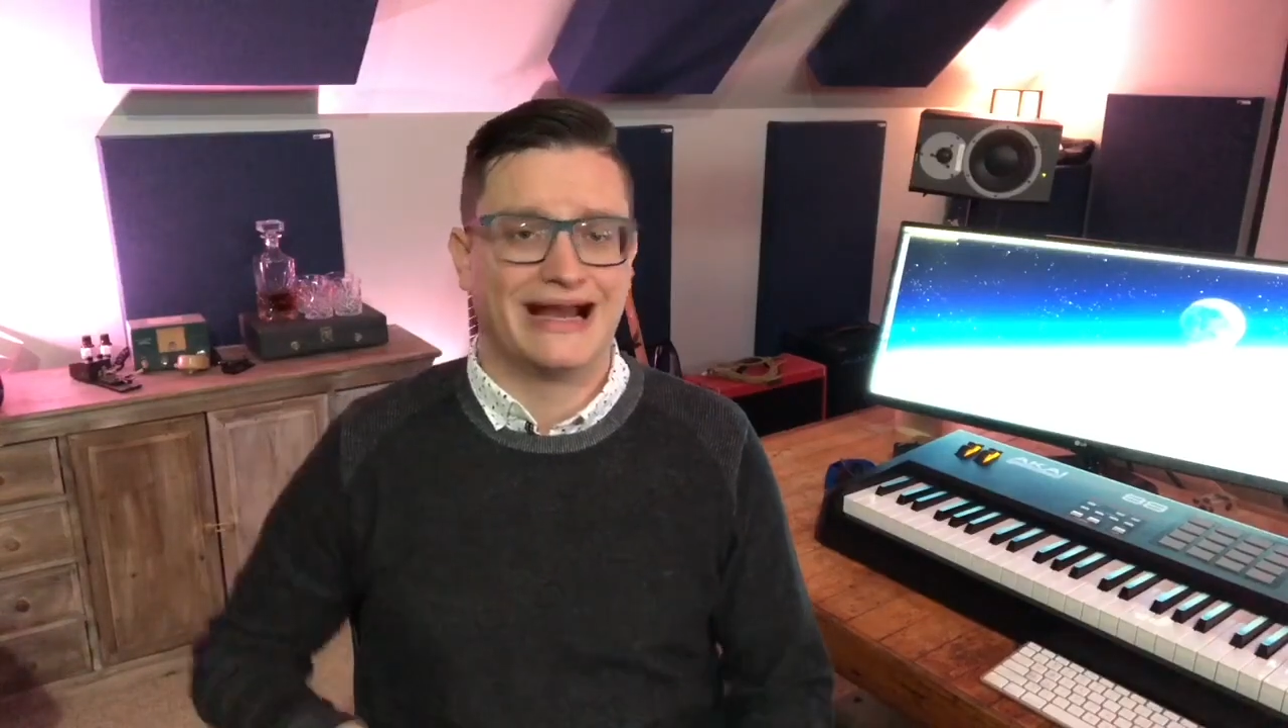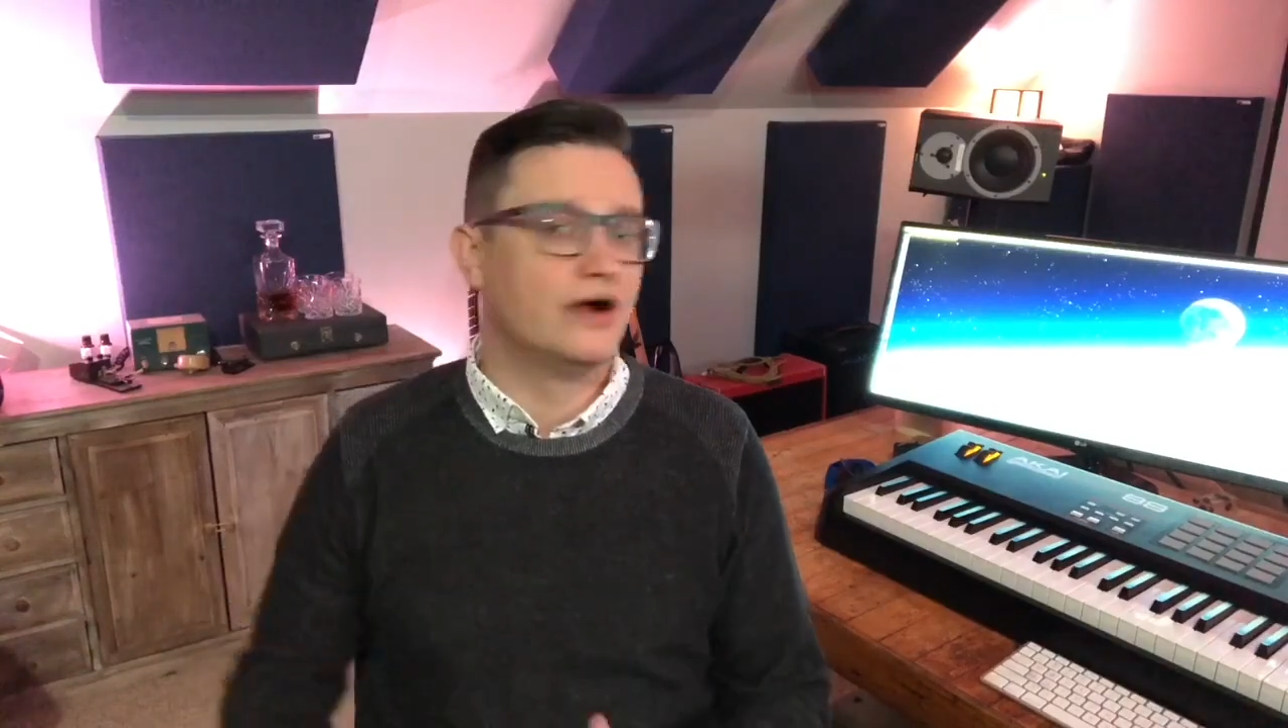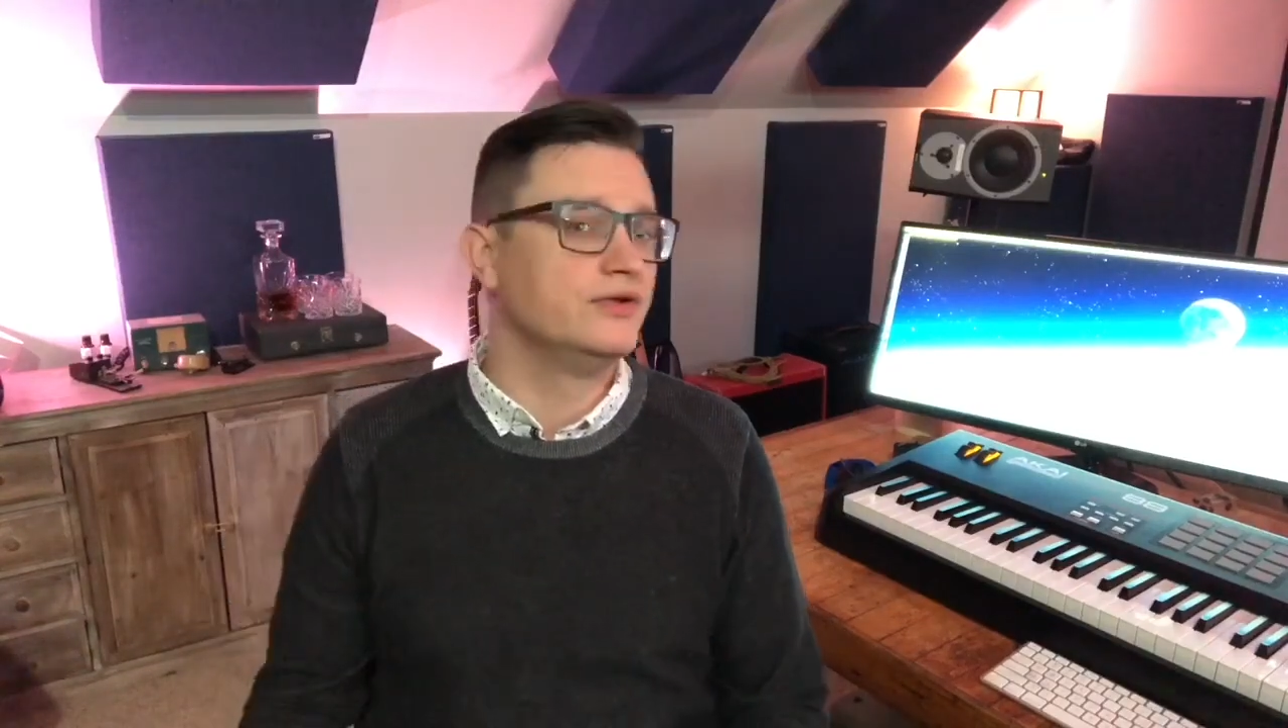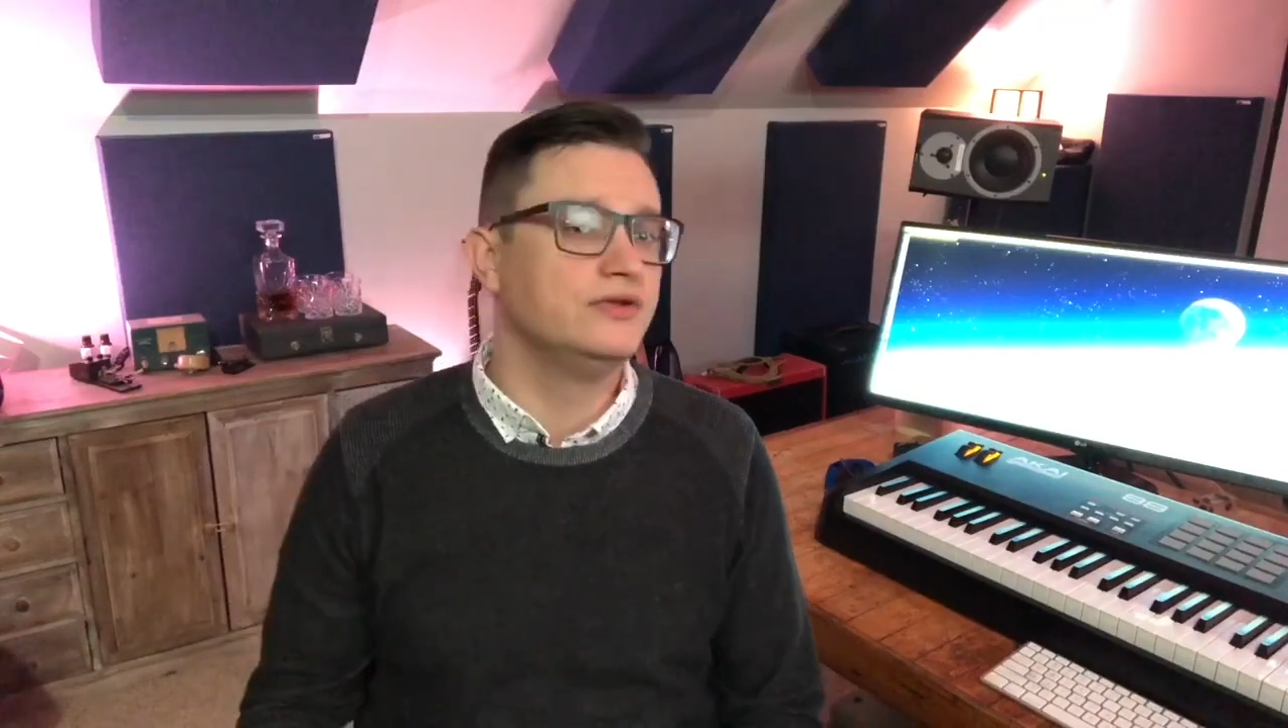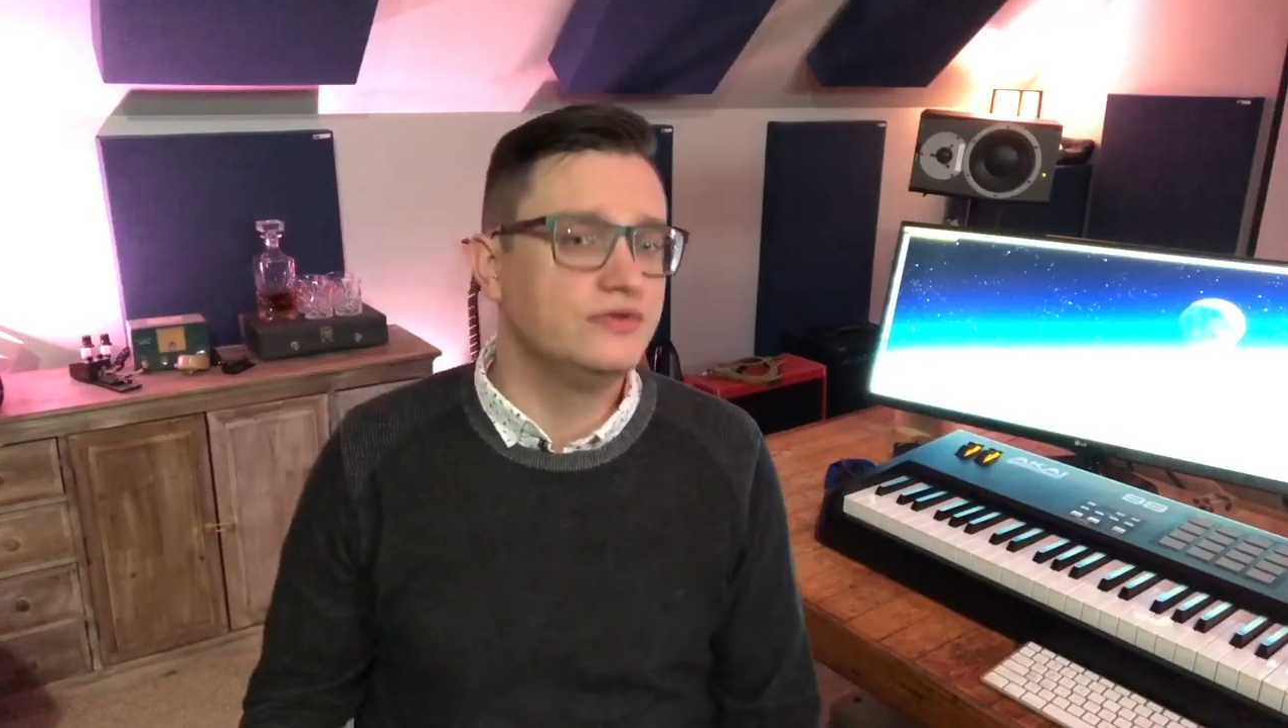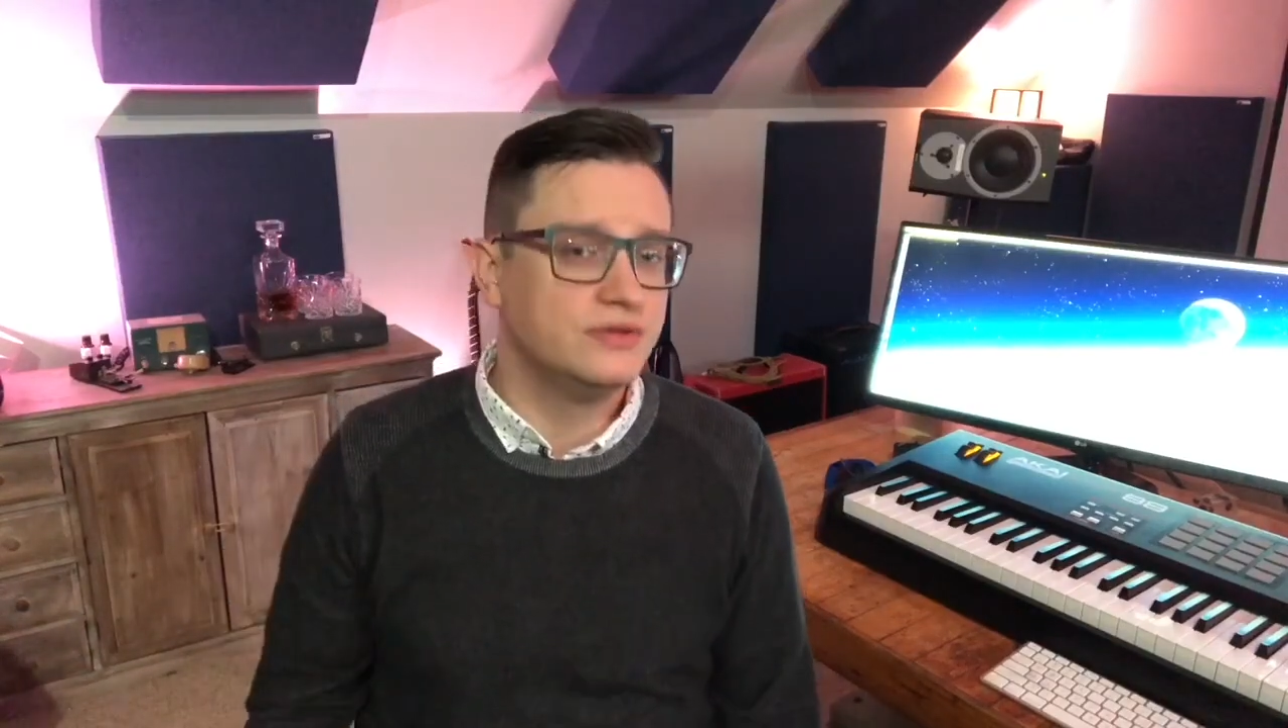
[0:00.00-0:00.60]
how you